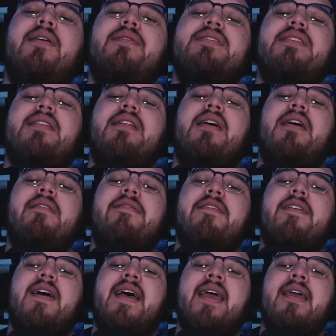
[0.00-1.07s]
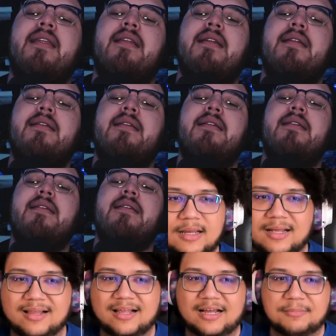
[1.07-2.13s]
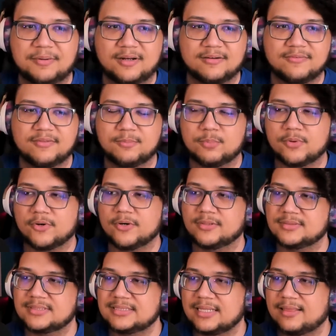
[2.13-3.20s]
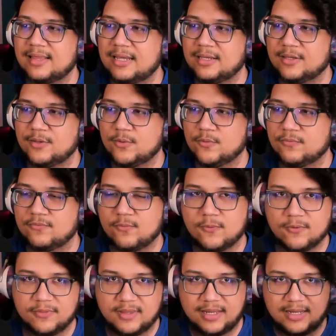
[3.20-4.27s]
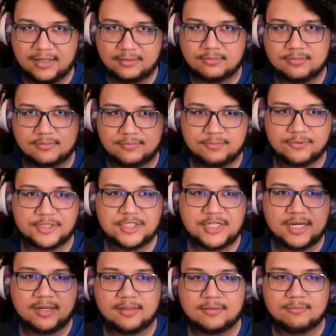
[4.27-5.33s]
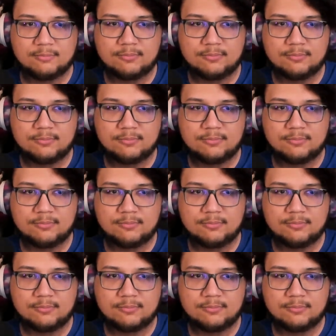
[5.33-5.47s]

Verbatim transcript: that was a long flight. I'll hop off the bird and say thank you for that. Appreciate it.